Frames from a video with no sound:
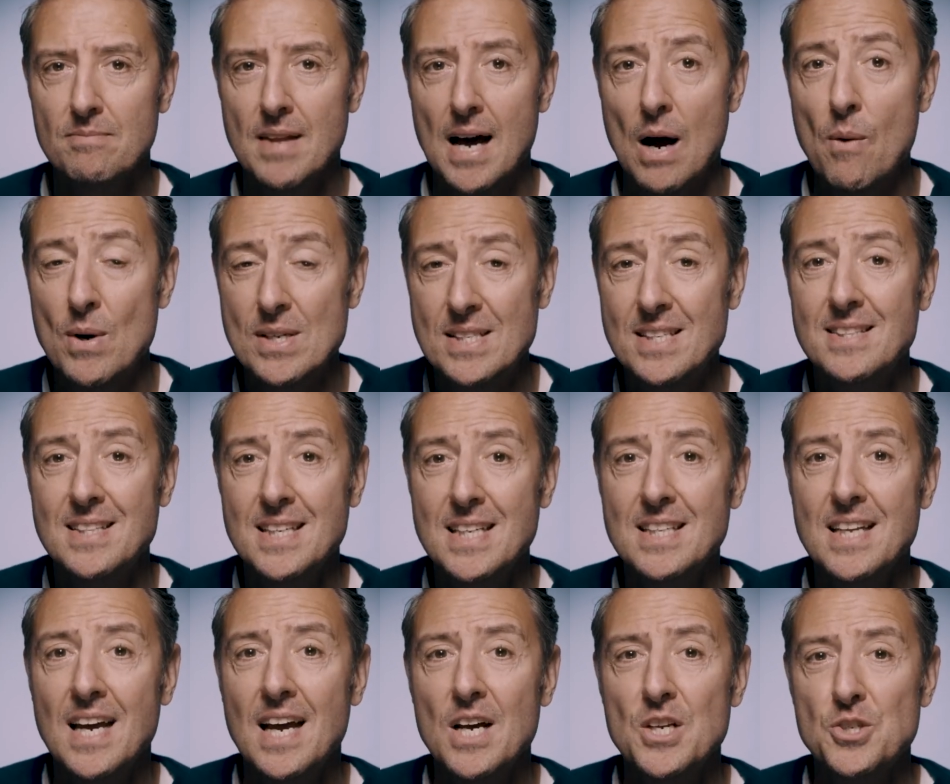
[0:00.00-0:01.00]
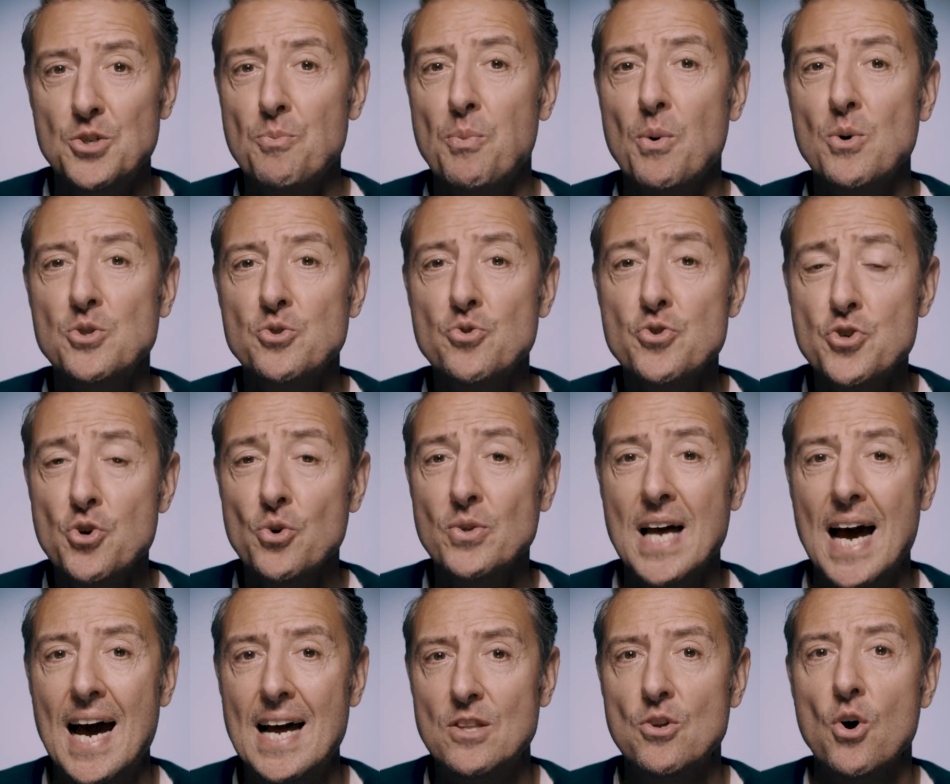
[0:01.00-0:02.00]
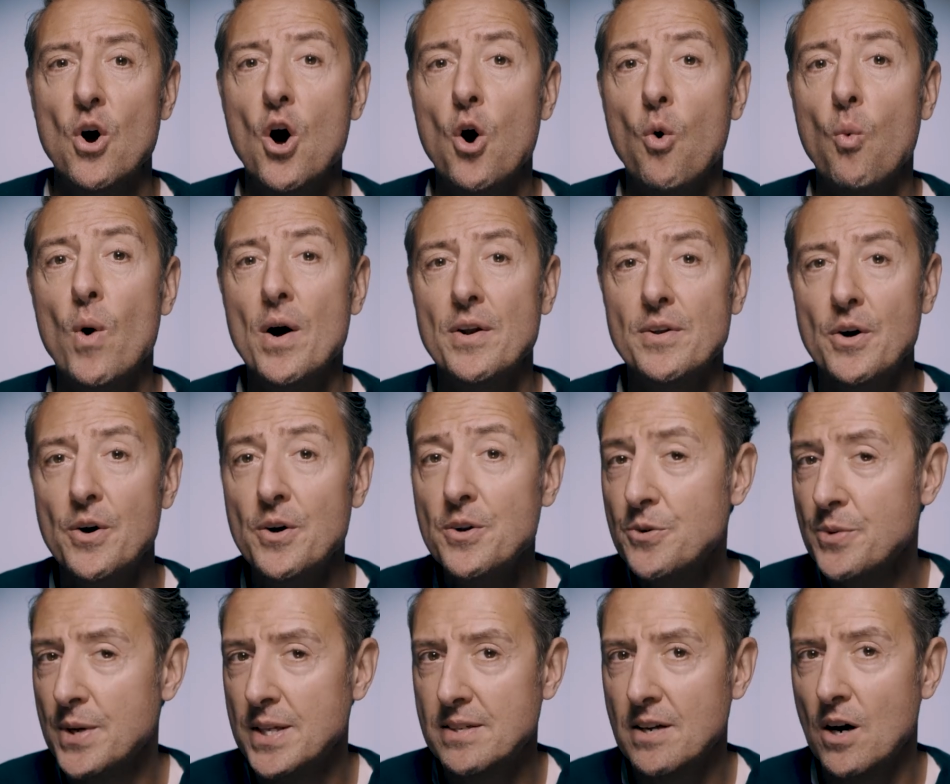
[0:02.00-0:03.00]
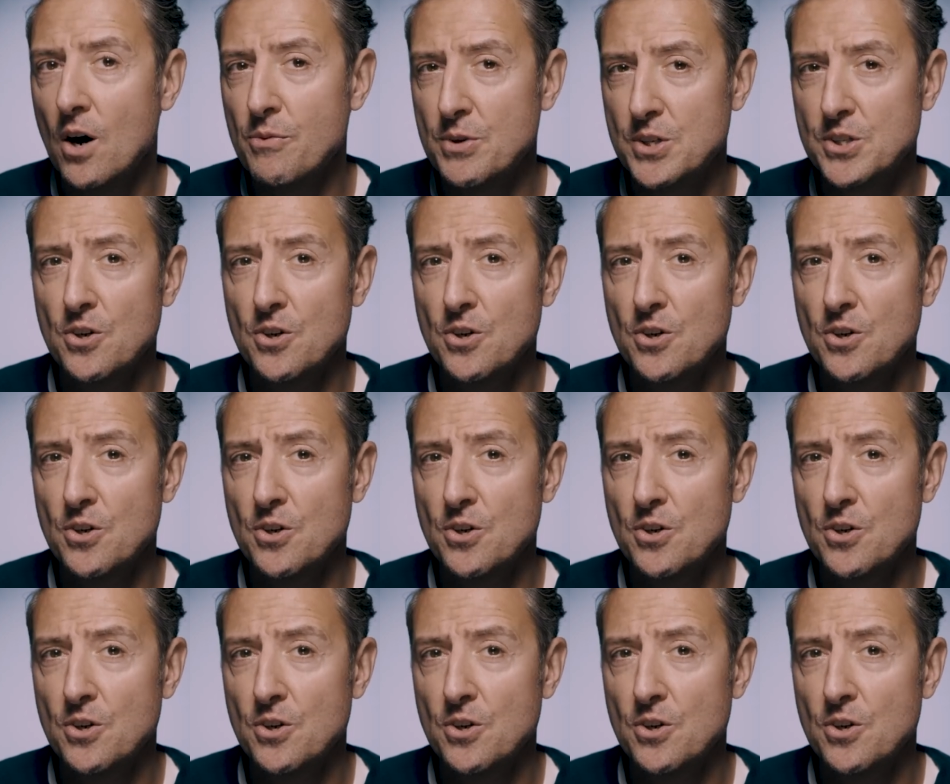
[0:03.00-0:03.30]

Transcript: I was indeed supposed to shoot at 100th of a